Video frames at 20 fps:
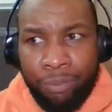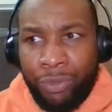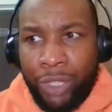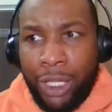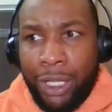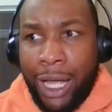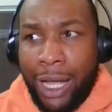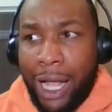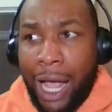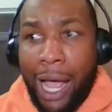
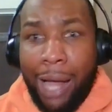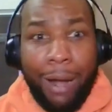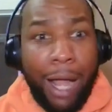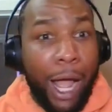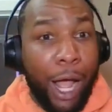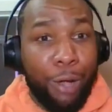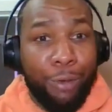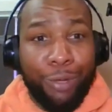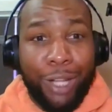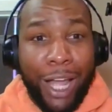Like
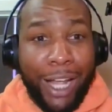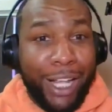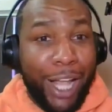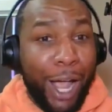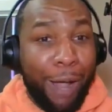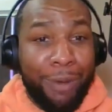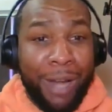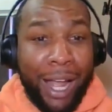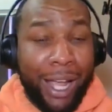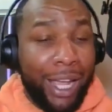
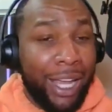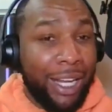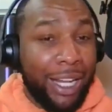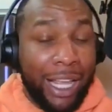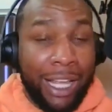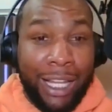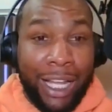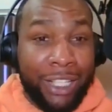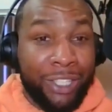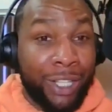
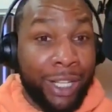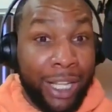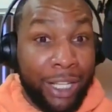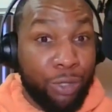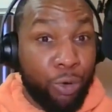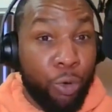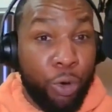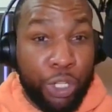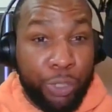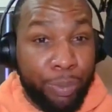I said, that's
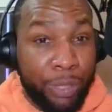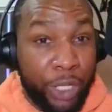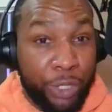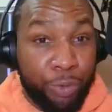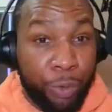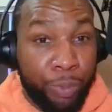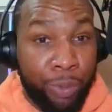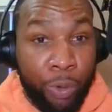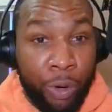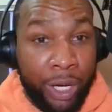Orange Blood's
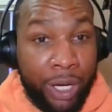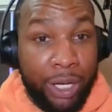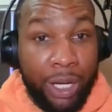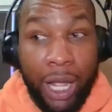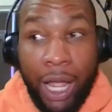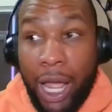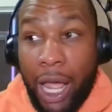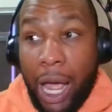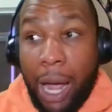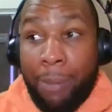reporting.
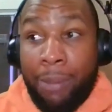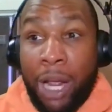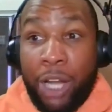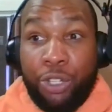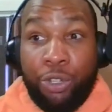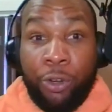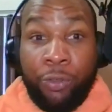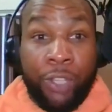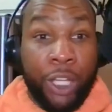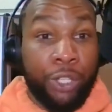I'm not
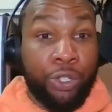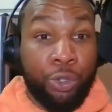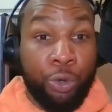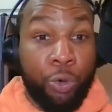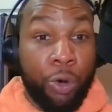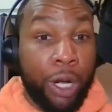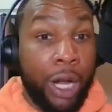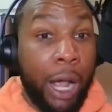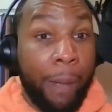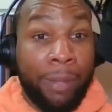sure if that's true
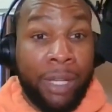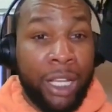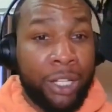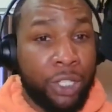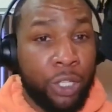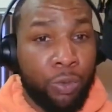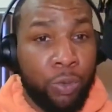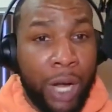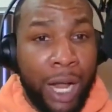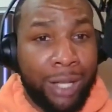or not, but that's
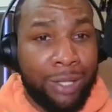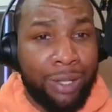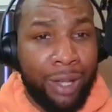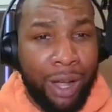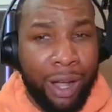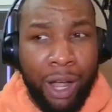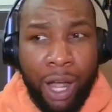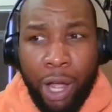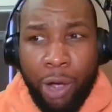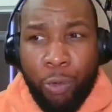just what I
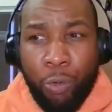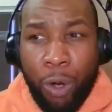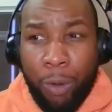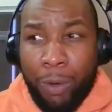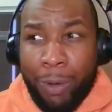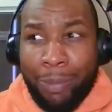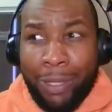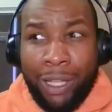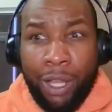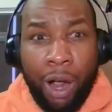saw. What
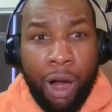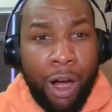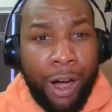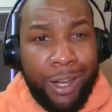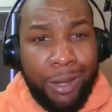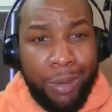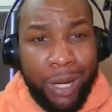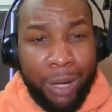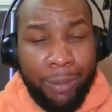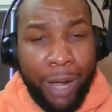would be the
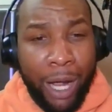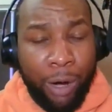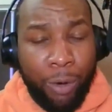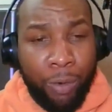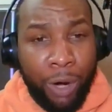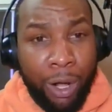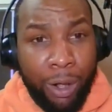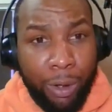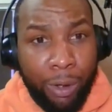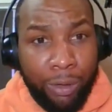argument about a
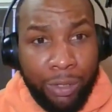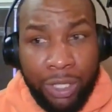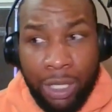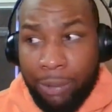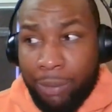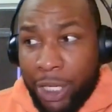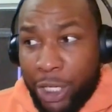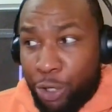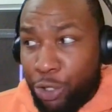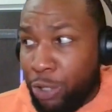role? To
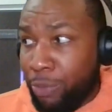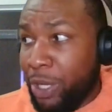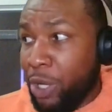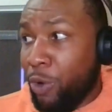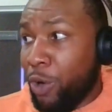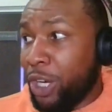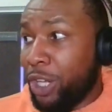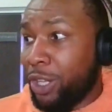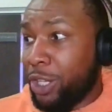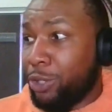me, you should be
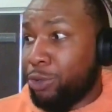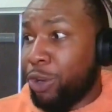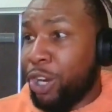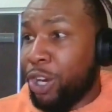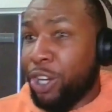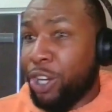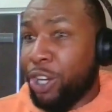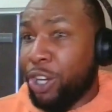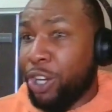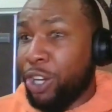going in the
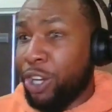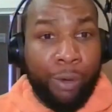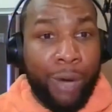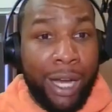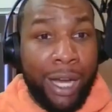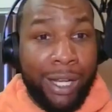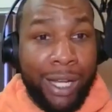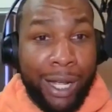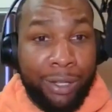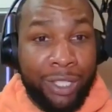transfer portal
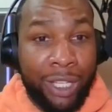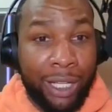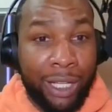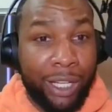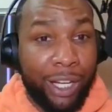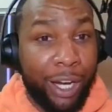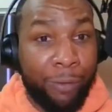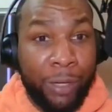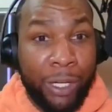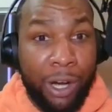right now
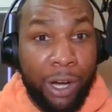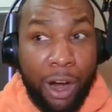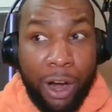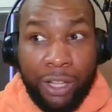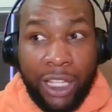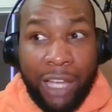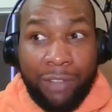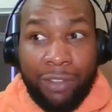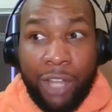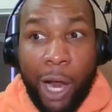telling every
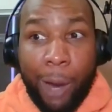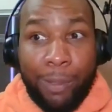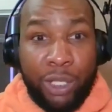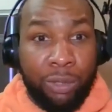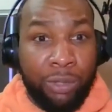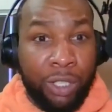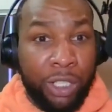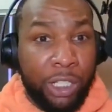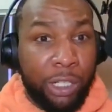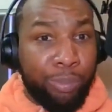guard they have the
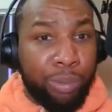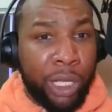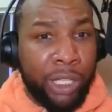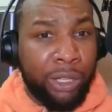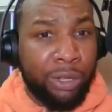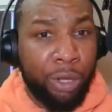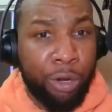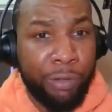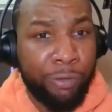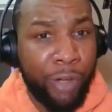opportunity to play
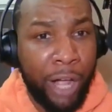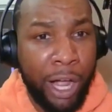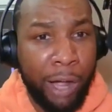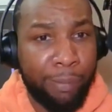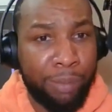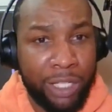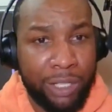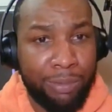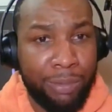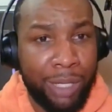35
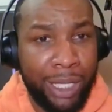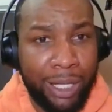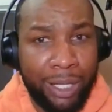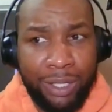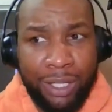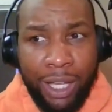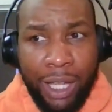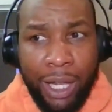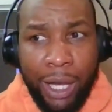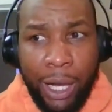plus minutes.